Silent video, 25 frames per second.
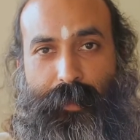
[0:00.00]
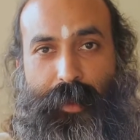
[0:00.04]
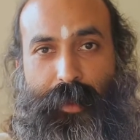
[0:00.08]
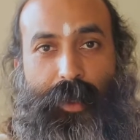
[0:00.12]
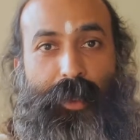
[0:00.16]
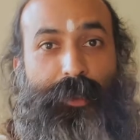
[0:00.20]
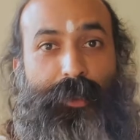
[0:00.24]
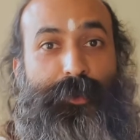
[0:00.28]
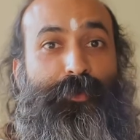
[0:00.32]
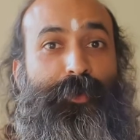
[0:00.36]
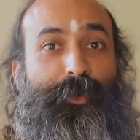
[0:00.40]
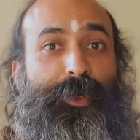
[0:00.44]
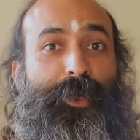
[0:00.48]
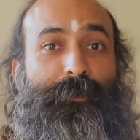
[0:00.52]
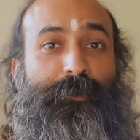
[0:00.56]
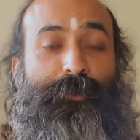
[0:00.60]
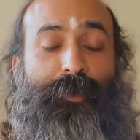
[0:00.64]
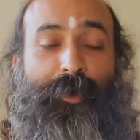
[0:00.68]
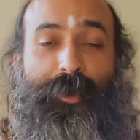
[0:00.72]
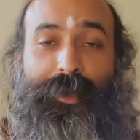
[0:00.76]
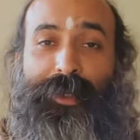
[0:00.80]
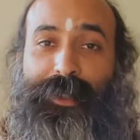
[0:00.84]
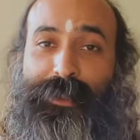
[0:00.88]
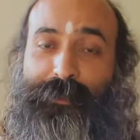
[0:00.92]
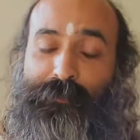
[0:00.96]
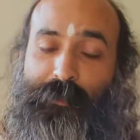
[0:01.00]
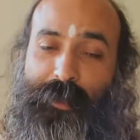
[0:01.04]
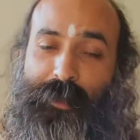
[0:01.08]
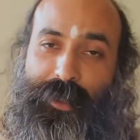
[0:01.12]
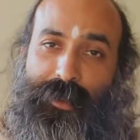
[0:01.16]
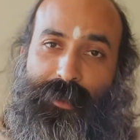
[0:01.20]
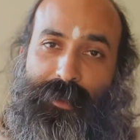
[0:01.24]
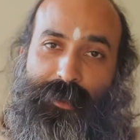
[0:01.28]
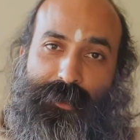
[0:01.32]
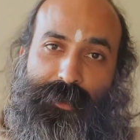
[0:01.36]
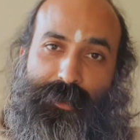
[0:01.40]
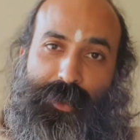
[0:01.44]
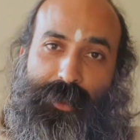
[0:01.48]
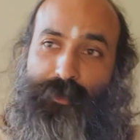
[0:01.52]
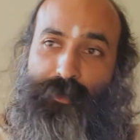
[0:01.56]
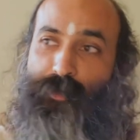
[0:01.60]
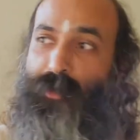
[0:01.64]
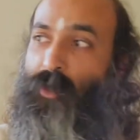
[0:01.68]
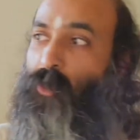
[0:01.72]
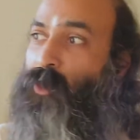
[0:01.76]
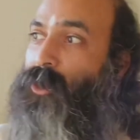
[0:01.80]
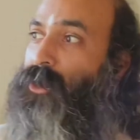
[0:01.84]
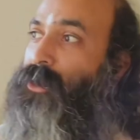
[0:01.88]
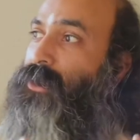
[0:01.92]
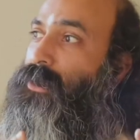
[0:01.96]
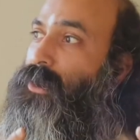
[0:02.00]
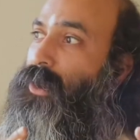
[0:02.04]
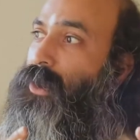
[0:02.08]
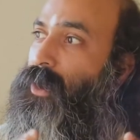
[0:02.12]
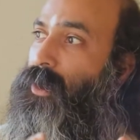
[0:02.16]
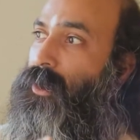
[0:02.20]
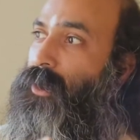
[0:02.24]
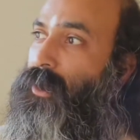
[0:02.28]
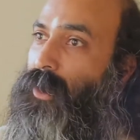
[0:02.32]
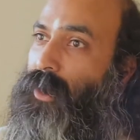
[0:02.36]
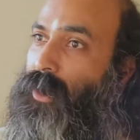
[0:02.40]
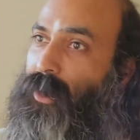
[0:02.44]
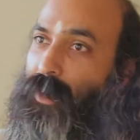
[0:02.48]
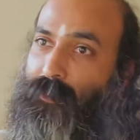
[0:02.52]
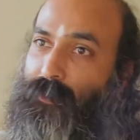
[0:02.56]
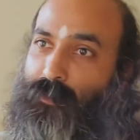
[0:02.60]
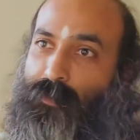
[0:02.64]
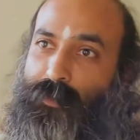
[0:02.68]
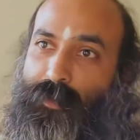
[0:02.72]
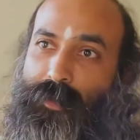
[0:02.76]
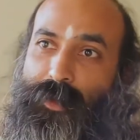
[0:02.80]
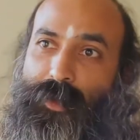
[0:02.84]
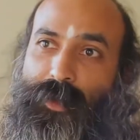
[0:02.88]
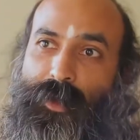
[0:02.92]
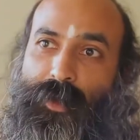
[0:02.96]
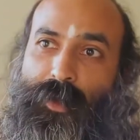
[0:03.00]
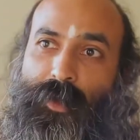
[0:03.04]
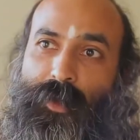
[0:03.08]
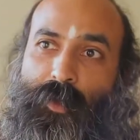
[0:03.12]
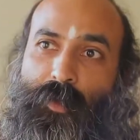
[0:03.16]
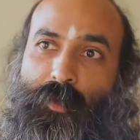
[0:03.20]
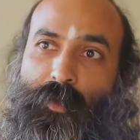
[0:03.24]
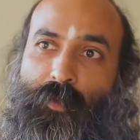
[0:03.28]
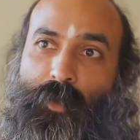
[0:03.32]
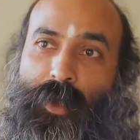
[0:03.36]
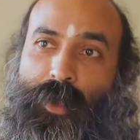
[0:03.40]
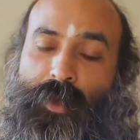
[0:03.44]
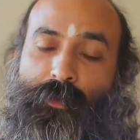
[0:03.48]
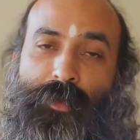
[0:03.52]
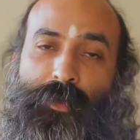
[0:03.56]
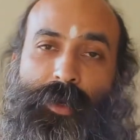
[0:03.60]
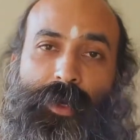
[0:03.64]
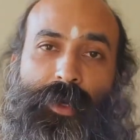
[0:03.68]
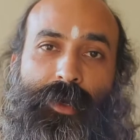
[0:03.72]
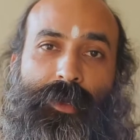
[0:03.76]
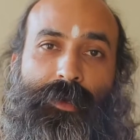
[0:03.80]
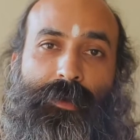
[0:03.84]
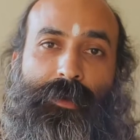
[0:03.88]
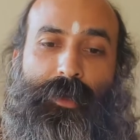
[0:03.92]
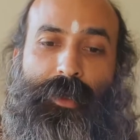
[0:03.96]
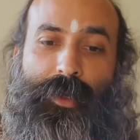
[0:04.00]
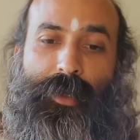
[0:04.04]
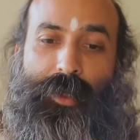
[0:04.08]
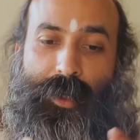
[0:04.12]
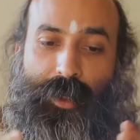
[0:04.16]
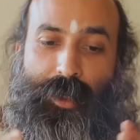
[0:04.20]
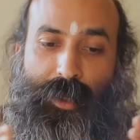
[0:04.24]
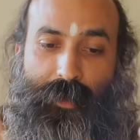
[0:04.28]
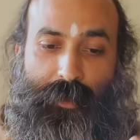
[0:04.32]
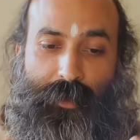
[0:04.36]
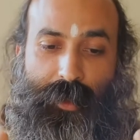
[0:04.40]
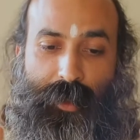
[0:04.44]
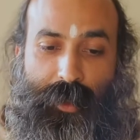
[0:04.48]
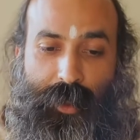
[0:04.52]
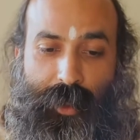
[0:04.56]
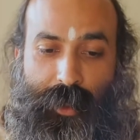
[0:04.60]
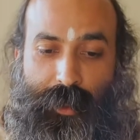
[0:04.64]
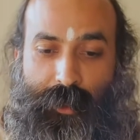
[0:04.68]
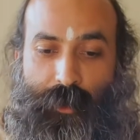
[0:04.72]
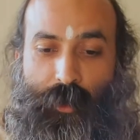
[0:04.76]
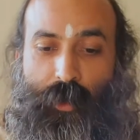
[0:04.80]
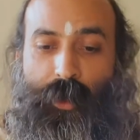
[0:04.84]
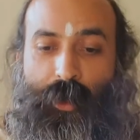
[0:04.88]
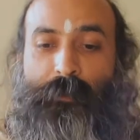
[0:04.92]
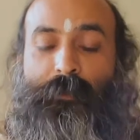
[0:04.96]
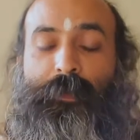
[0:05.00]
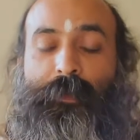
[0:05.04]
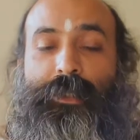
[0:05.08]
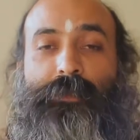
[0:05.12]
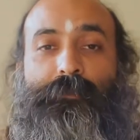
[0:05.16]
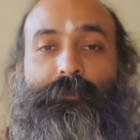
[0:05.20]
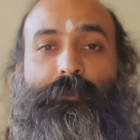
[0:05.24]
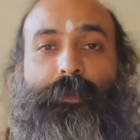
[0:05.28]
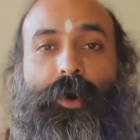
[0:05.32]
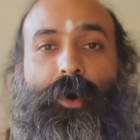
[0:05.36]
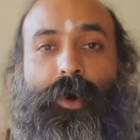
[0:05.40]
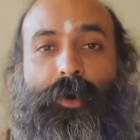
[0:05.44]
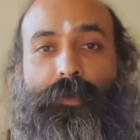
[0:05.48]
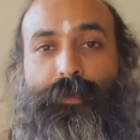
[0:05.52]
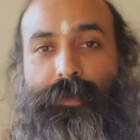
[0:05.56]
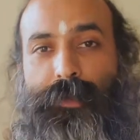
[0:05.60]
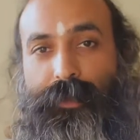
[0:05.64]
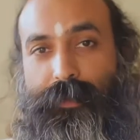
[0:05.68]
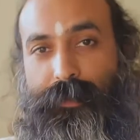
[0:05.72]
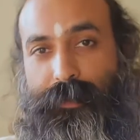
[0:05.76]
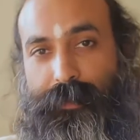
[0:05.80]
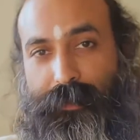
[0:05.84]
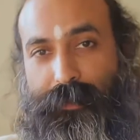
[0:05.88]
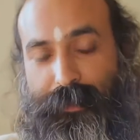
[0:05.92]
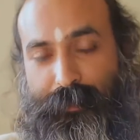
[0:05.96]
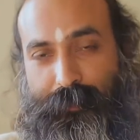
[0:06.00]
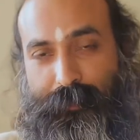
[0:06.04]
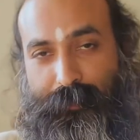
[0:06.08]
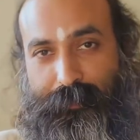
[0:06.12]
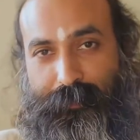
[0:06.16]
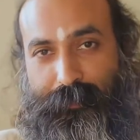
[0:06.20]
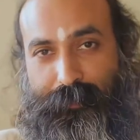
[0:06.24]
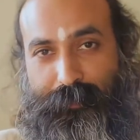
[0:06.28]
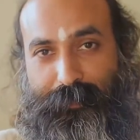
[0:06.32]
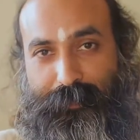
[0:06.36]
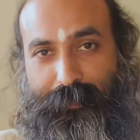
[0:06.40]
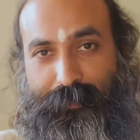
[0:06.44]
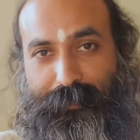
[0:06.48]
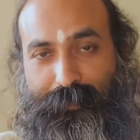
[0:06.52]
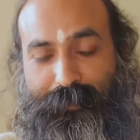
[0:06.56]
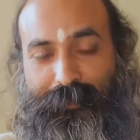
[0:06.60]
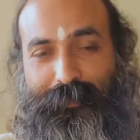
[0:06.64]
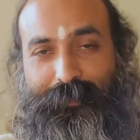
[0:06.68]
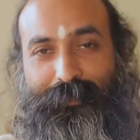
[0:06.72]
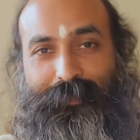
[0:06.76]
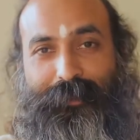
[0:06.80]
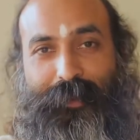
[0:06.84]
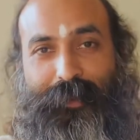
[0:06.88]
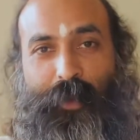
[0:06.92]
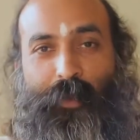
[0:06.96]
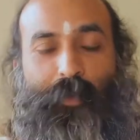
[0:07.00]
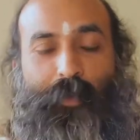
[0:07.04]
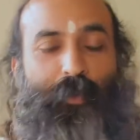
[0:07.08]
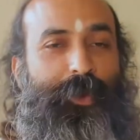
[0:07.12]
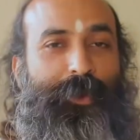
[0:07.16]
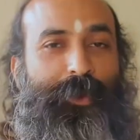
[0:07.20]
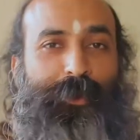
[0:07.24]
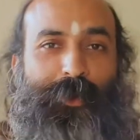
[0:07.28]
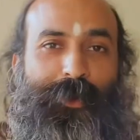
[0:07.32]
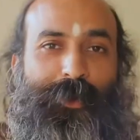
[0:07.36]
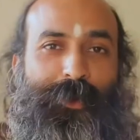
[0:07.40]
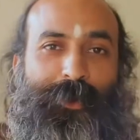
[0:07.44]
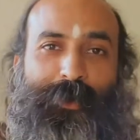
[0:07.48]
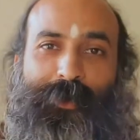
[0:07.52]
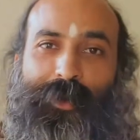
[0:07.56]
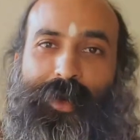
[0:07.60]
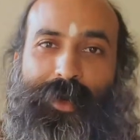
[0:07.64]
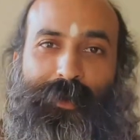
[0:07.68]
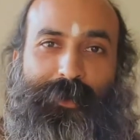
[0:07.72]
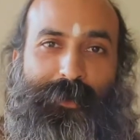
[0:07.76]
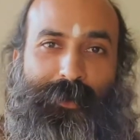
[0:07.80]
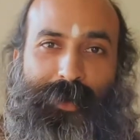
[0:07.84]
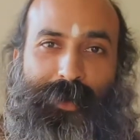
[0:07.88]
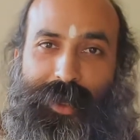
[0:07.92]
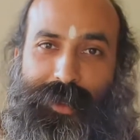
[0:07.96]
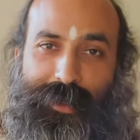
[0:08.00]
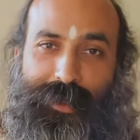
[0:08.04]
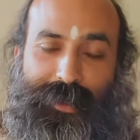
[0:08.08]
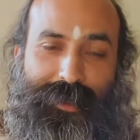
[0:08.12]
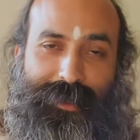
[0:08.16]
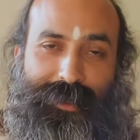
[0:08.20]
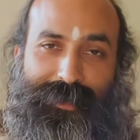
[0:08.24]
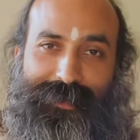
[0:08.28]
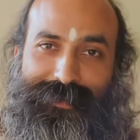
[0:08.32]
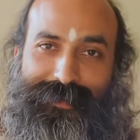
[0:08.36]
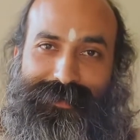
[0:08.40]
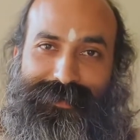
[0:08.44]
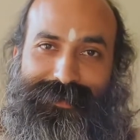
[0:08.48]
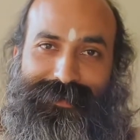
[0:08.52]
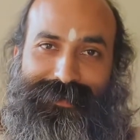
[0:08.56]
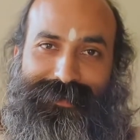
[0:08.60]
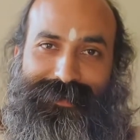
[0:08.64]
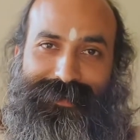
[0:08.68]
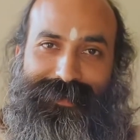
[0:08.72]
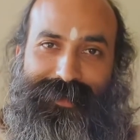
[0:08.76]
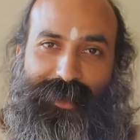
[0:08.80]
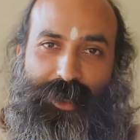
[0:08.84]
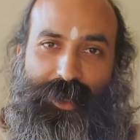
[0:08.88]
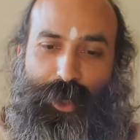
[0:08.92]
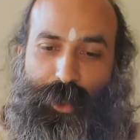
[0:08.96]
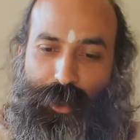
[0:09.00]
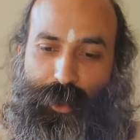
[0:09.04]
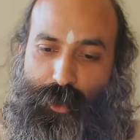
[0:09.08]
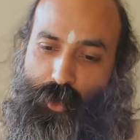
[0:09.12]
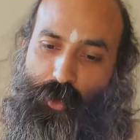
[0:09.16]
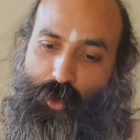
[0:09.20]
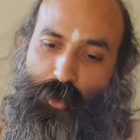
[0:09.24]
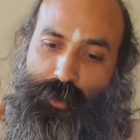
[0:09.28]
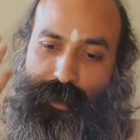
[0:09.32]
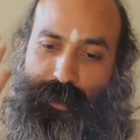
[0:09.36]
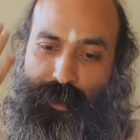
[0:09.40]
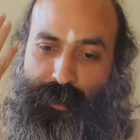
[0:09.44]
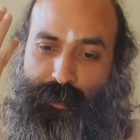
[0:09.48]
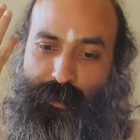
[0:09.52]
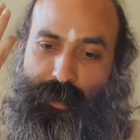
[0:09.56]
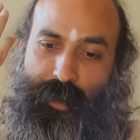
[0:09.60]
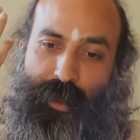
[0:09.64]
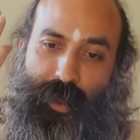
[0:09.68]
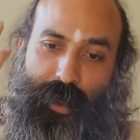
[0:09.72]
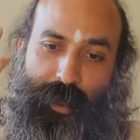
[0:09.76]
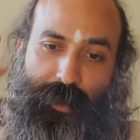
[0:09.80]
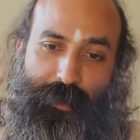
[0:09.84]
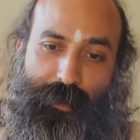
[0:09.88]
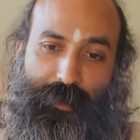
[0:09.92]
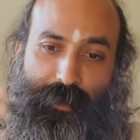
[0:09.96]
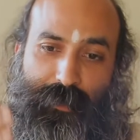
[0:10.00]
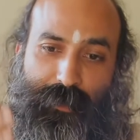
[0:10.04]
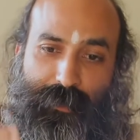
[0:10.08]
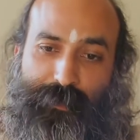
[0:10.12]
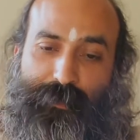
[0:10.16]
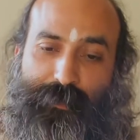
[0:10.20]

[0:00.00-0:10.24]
As we've all experienced, as we all see in life, when we are given enormous power, we don't know how to handle it. It goes into the head.